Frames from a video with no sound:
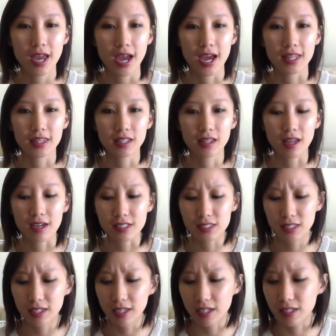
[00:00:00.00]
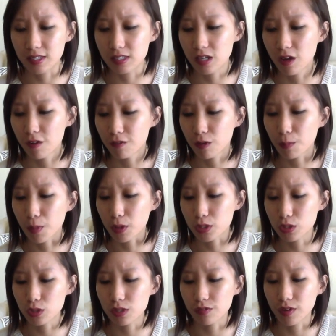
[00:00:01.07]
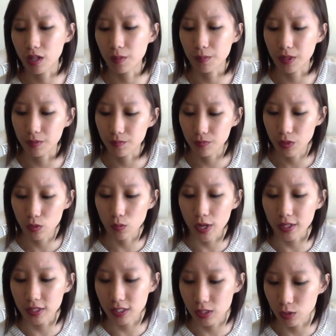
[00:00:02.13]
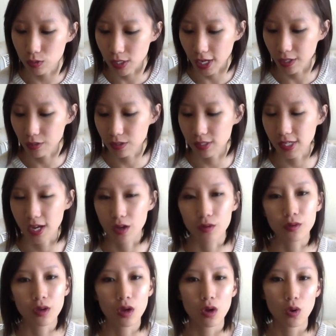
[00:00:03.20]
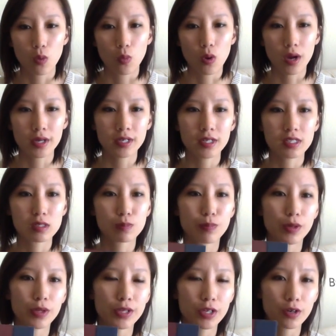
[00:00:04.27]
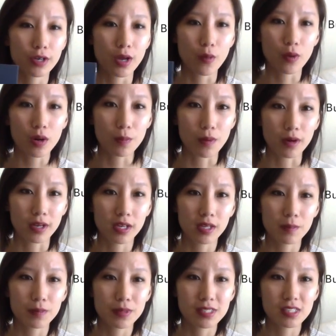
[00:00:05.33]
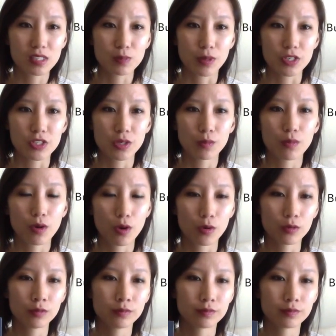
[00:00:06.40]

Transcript: And the last thing is for personal development. Write these two titles down. One is Building Your Network Marketing Business by Jim Rohn.